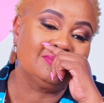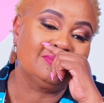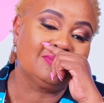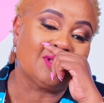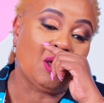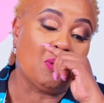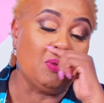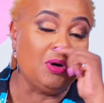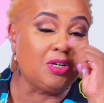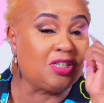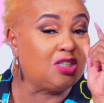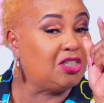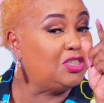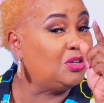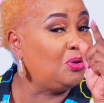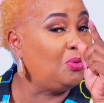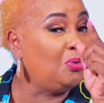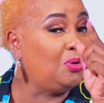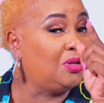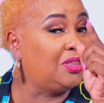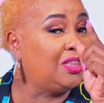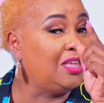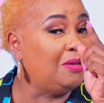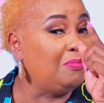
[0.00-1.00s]
Which is a
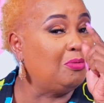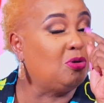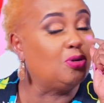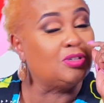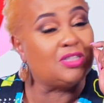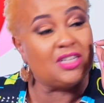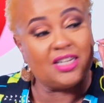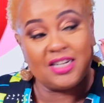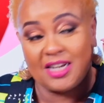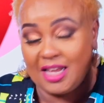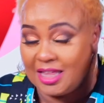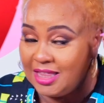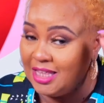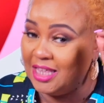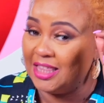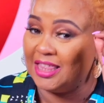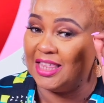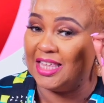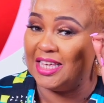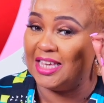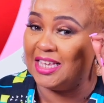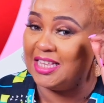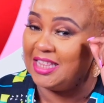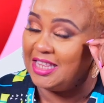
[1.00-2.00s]
good thing, because another
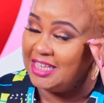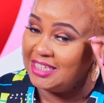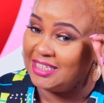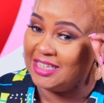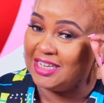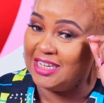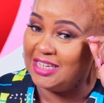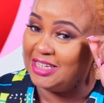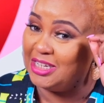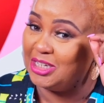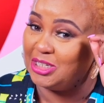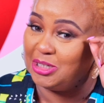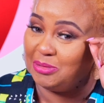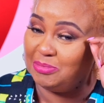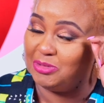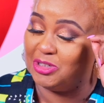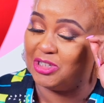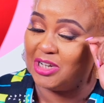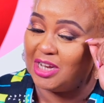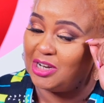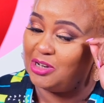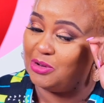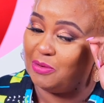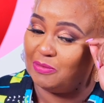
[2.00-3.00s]
thing in this leadership
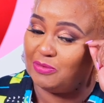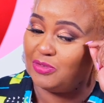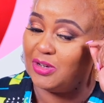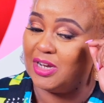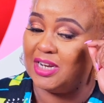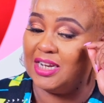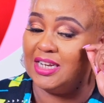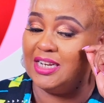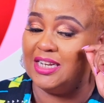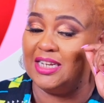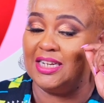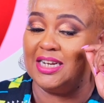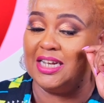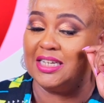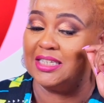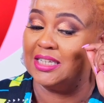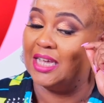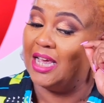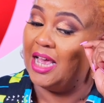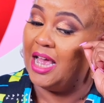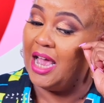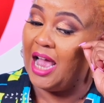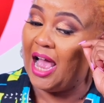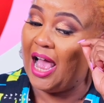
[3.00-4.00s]
journey of training leaders,
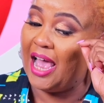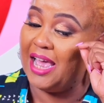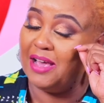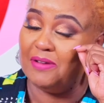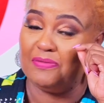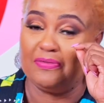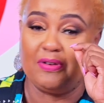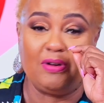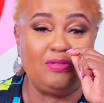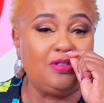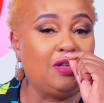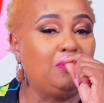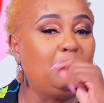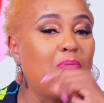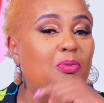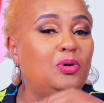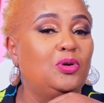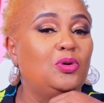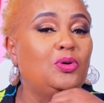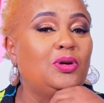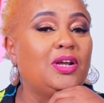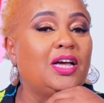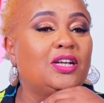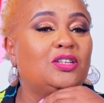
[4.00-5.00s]
I have found that people
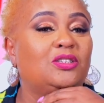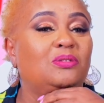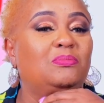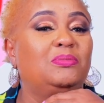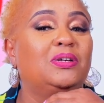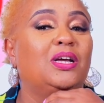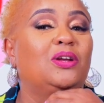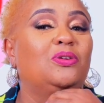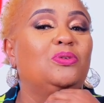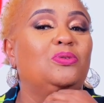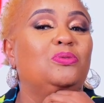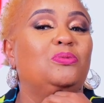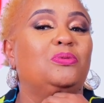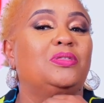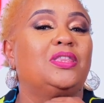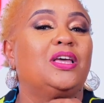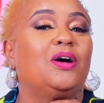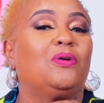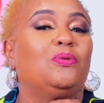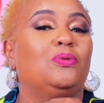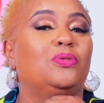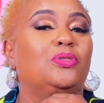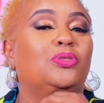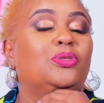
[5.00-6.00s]
don't like to be alone with their
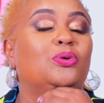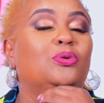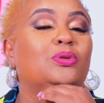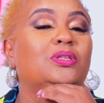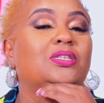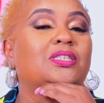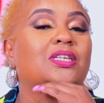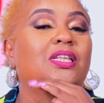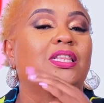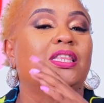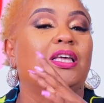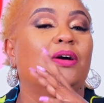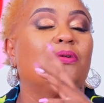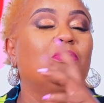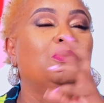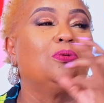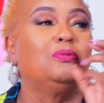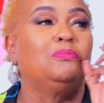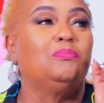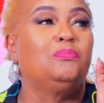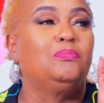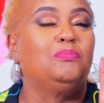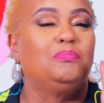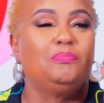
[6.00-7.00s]
own thoughts and their
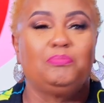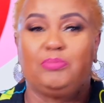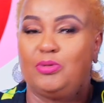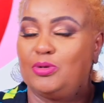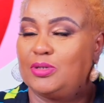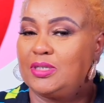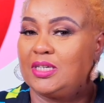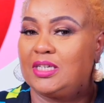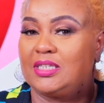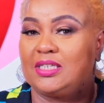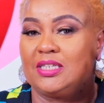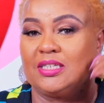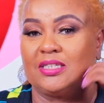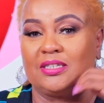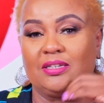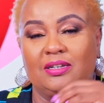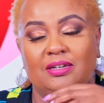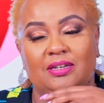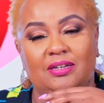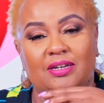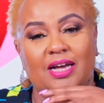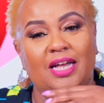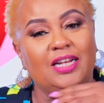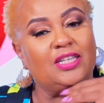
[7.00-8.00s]
own processes.
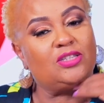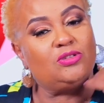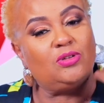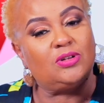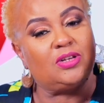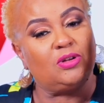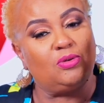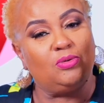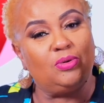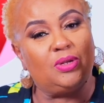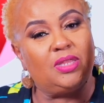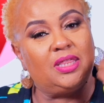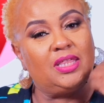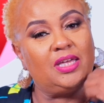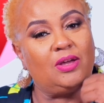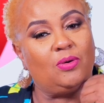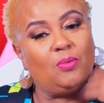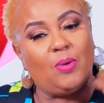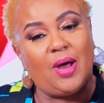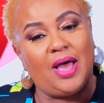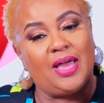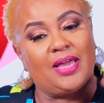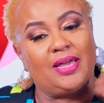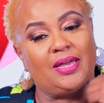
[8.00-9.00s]
And it's not a good thing.
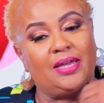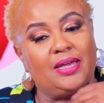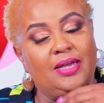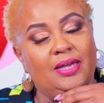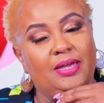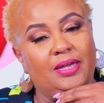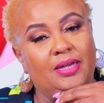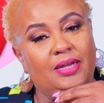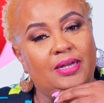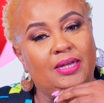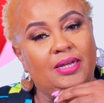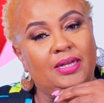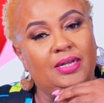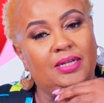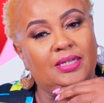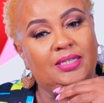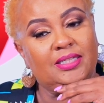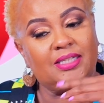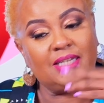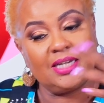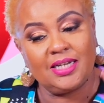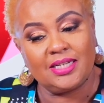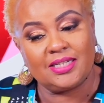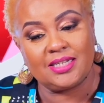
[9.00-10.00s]
Why?
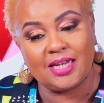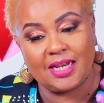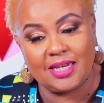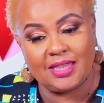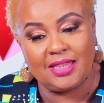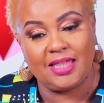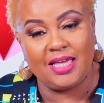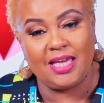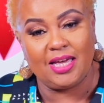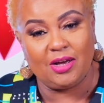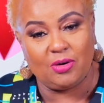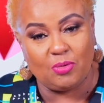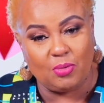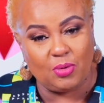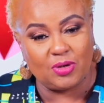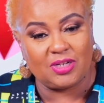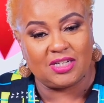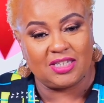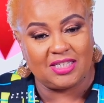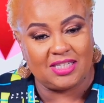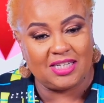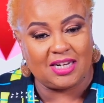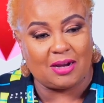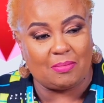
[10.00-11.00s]
Sit and think, what
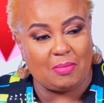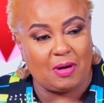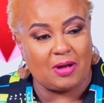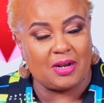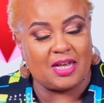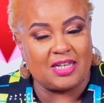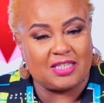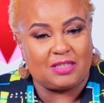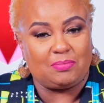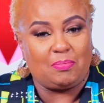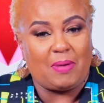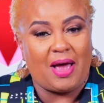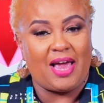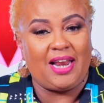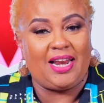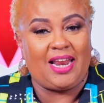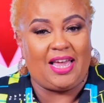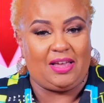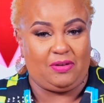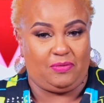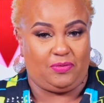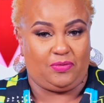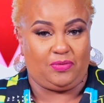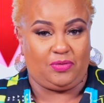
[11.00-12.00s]
is it about? It's my
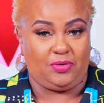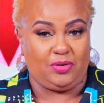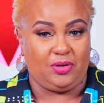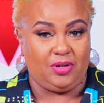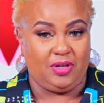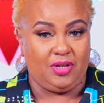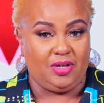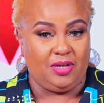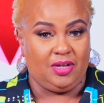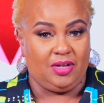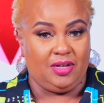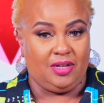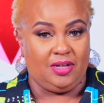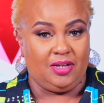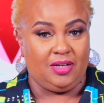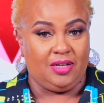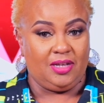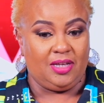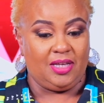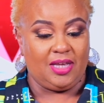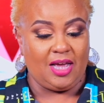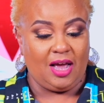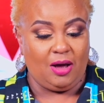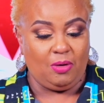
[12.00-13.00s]
life.
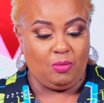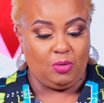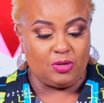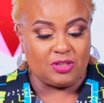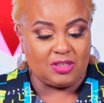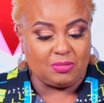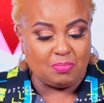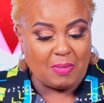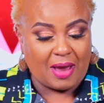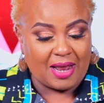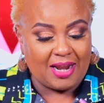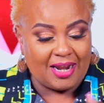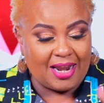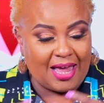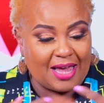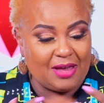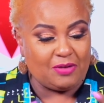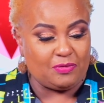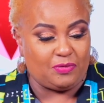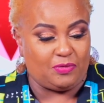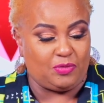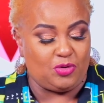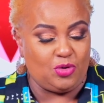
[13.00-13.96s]
Yeah, what's my life?